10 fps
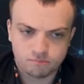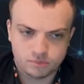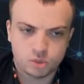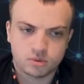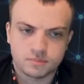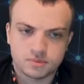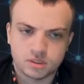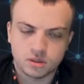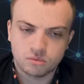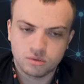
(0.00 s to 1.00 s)
bishop comes to
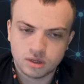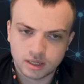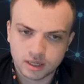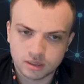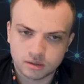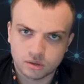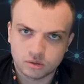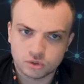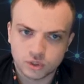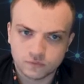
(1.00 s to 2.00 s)
d3, again,
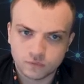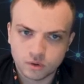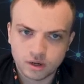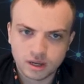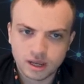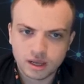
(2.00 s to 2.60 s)
g4.